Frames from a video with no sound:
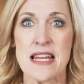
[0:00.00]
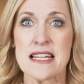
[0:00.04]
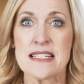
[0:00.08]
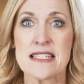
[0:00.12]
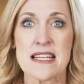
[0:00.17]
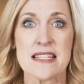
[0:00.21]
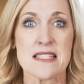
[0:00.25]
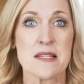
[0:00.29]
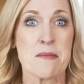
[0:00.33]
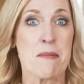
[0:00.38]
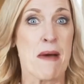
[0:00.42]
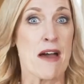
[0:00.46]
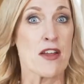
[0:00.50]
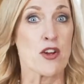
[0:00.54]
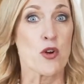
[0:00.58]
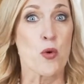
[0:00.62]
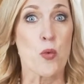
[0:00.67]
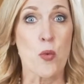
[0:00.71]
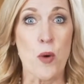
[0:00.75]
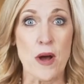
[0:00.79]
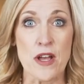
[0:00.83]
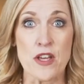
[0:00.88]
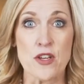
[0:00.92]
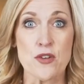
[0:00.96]
It doesn't matter
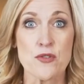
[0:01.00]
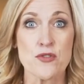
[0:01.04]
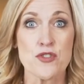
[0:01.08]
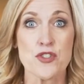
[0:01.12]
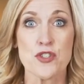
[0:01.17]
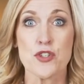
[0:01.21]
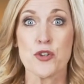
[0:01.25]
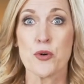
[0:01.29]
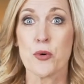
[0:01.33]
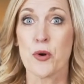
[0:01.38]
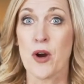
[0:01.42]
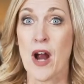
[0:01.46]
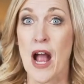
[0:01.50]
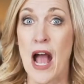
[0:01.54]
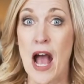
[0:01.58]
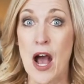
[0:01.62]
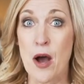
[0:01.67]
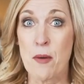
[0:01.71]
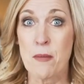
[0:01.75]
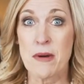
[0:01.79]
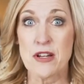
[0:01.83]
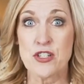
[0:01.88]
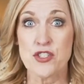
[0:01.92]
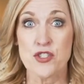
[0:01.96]
what you do or
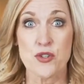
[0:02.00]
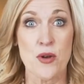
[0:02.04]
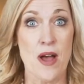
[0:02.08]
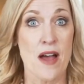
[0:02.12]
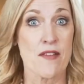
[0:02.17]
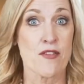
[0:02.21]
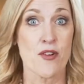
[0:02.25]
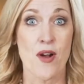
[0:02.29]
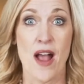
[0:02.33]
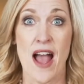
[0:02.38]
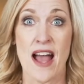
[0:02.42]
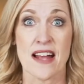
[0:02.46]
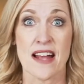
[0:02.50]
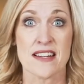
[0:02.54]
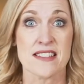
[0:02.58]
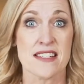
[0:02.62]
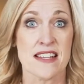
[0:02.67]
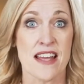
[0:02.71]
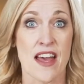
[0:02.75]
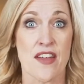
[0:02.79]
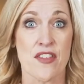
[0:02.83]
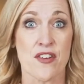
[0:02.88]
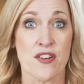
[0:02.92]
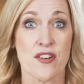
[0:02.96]
how much you have your act
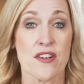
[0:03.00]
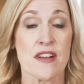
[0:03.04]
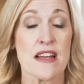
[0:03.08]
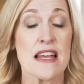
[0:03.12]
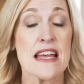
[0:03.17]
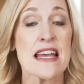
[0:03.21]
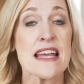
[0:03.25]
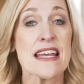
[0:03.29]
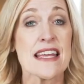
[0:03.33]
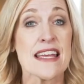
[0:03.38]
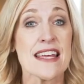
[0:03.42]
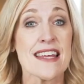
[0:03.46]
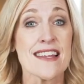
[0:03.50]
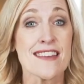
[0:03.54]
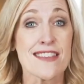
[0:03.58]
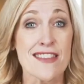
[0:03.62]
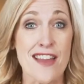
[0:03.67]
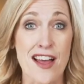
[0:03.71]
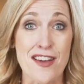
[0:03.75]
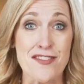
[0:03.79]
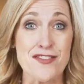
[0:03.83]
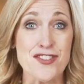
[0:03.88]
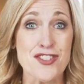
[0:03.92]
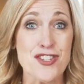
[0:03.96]
together, He
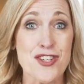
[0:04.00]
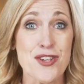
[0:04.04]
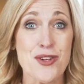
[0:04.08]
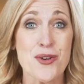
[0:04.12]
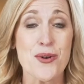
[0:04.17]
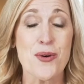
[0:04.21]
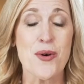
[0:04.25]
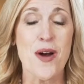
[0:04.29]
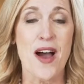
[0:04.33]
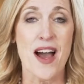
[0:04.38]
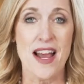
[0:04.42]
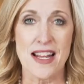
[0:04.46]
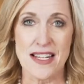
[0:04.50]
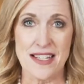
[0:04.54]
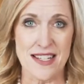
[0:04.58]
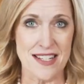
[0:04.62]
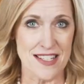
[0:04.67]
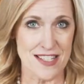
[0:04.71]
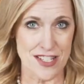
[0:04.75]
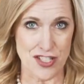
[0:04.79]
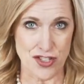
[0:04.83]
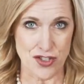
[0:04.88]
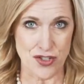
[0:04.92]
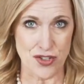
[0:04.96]
loves you
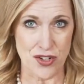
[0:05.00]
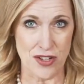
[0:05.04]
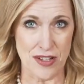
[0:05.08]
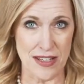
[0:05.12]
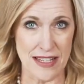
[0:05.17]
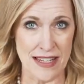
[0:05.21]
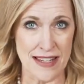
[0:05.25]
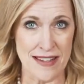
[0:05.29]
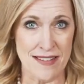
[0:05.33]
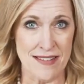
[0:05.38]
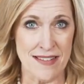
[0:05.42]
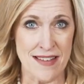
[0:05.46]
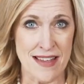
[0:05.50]
unconditionally.